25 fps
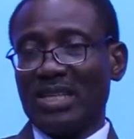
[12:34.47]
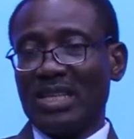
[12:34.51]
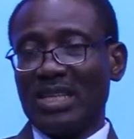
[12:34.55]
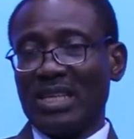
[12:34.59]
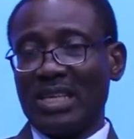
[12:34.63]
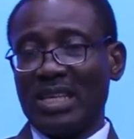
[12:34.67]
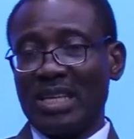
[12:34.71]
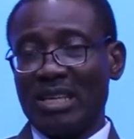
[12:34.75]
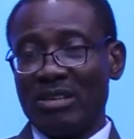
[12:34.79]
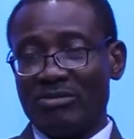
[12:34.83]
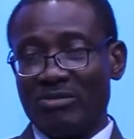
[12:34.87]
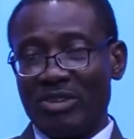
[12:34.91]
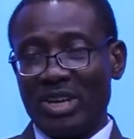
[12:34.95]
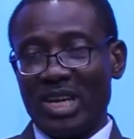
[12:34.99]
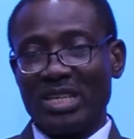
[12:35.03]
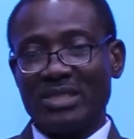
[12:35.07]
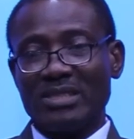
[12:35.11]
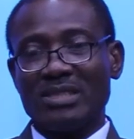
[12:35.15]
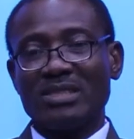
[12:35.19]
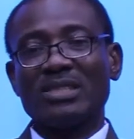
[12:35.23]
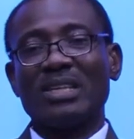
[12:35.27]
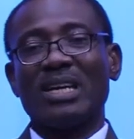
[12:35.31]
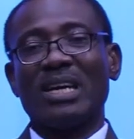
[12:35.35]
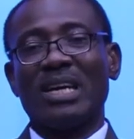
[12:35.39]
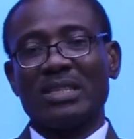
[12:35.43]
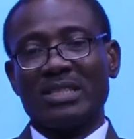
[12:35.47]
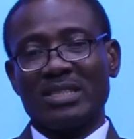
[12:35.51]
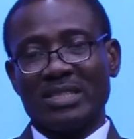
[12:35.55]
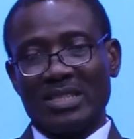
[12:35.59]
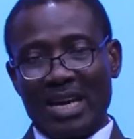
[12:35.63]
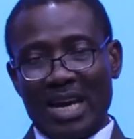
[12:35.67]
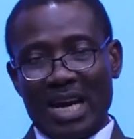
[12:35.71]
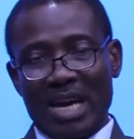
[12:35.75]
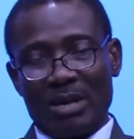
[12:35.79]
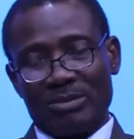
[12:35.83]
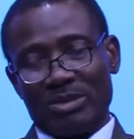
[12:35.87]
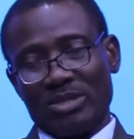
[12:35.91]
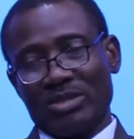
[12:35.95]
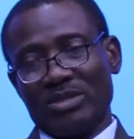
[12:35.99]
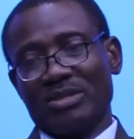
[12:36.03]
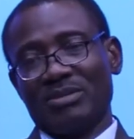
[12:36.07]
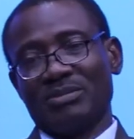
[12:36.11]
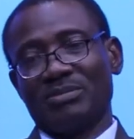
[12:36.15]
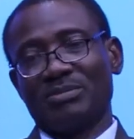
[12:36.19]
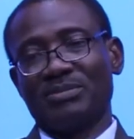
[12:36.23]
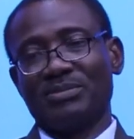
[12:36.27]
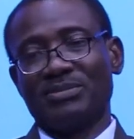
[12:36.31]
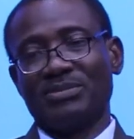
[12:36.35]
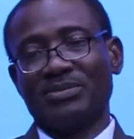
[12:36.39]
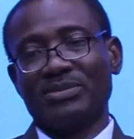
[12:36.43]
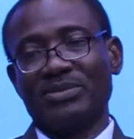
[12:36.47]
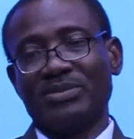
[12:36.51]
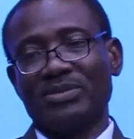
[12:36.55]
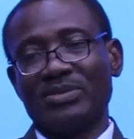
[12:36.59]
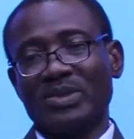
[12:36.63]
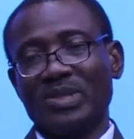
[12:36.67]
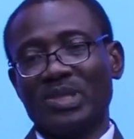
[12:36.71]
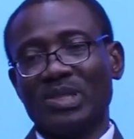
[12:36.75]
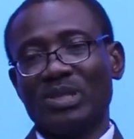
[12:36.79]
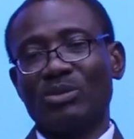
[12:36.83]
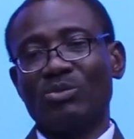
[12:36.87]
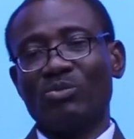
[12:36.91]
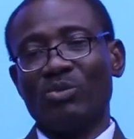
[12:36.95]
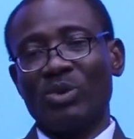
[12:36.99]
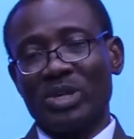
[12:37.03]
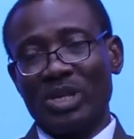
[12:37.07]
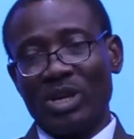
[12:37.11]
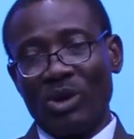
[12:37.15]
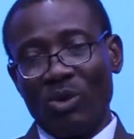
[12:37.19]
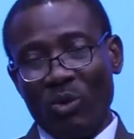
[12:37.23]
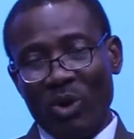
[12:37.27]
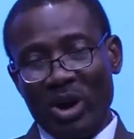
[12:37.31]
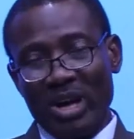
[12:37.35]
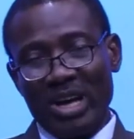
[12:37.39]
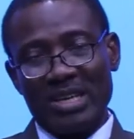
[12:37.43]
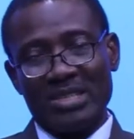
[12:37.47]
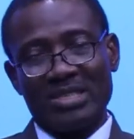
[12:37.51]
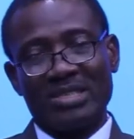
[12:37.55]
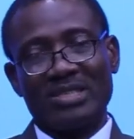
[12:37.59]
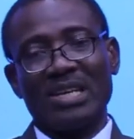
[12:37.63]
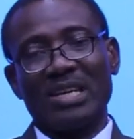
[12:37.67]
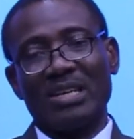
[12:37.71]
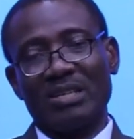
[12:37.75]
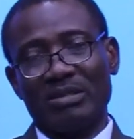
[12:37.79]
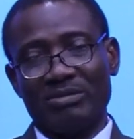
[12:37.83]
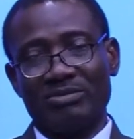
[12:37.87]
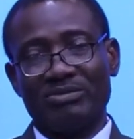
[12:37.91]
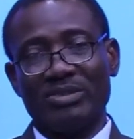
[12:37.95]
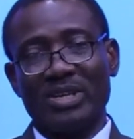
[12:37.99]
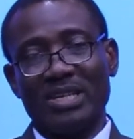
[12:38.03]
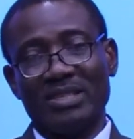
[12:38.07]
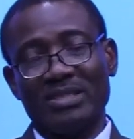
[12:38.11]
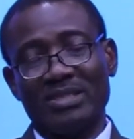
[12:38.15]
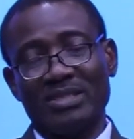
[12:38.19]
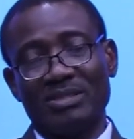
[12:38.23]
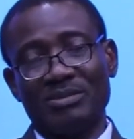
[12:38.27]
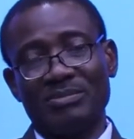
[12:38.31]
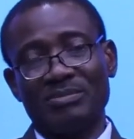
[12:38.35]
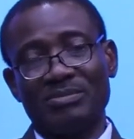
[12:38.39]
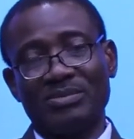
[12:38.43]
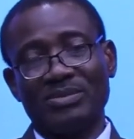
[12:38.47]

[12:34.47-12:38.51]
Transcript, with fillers: Giving at times will require sacrifice.